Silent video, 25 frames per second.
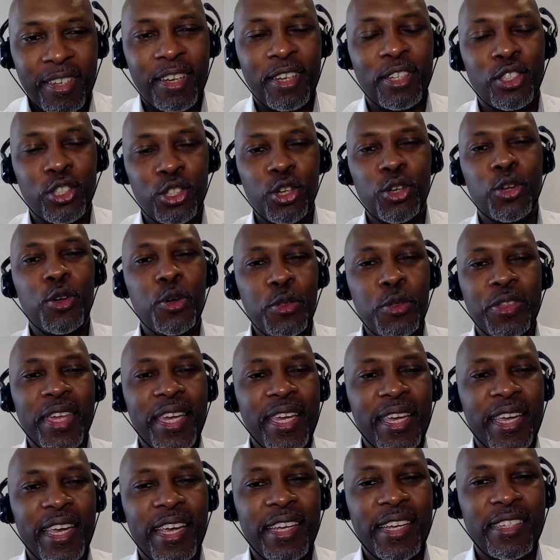do you
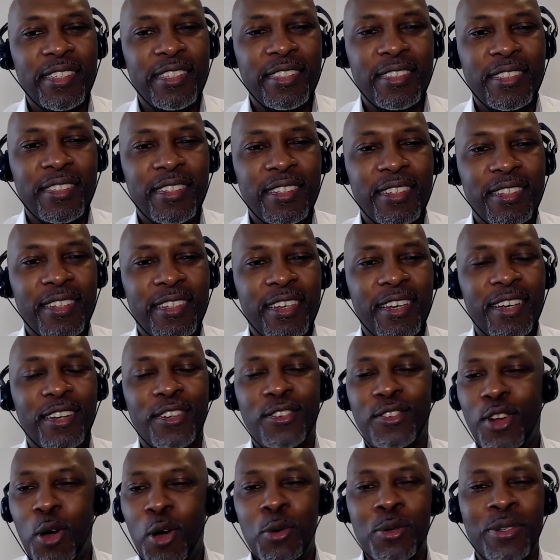think it's
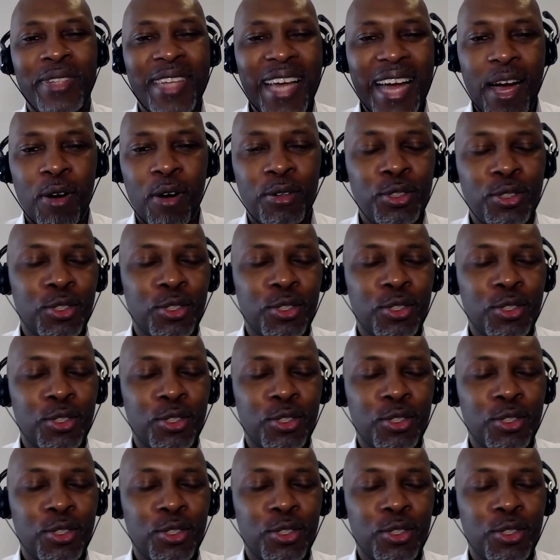no doubt,